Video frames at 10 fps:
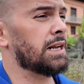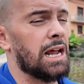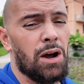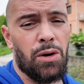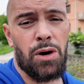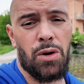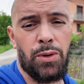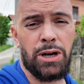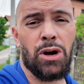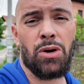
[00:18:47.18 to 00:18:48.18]
Now,
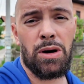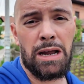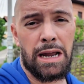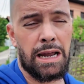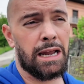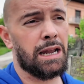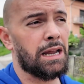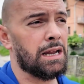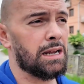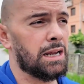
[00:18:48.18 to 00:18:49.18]
we know
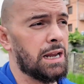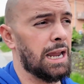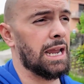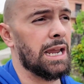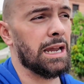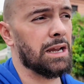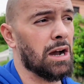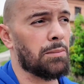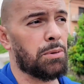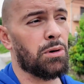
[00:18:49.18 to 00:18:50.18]
a
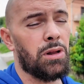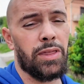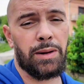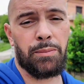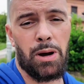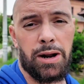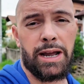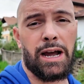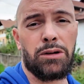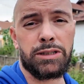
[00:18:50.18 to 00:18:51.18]
couple that bought
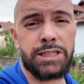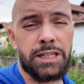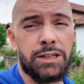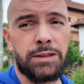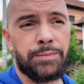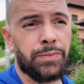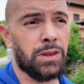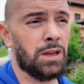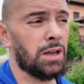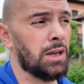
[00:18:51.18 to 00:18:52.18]
a house here.
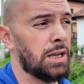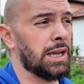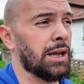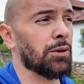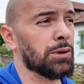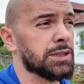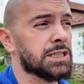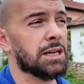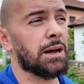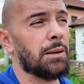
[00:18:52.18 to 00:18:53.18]
It
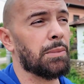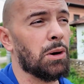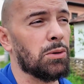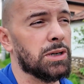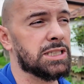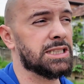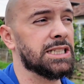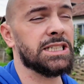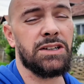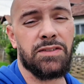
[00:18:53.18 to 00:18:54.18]
was about
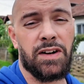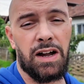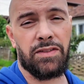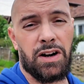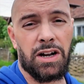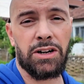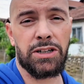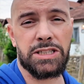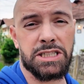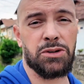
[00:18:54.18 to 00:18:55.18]

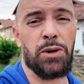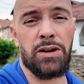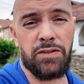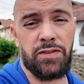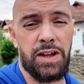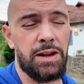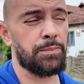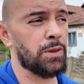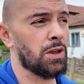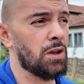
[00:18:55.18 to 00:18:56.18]
6,500 square feet
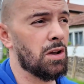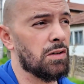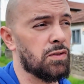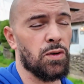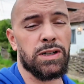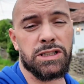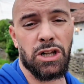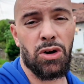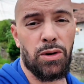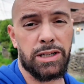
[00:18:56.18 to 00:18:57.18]
for as
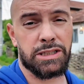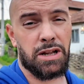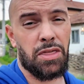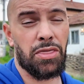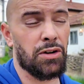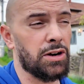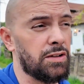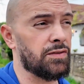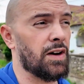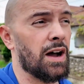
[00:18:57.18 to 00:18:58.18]
low as
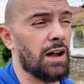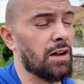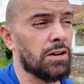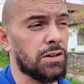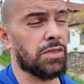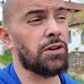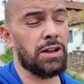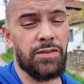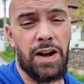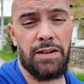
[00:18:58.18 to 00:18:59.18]

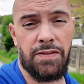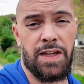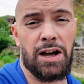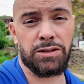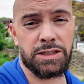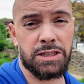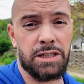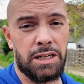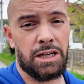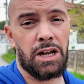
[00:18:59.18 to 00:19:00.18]

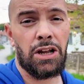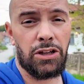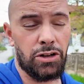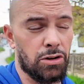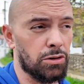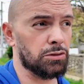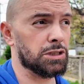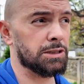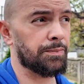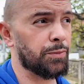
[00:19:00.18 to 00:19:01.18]
35,000
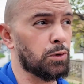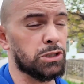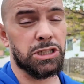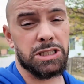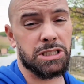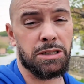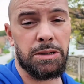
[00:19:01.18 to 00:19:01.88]
euros, which is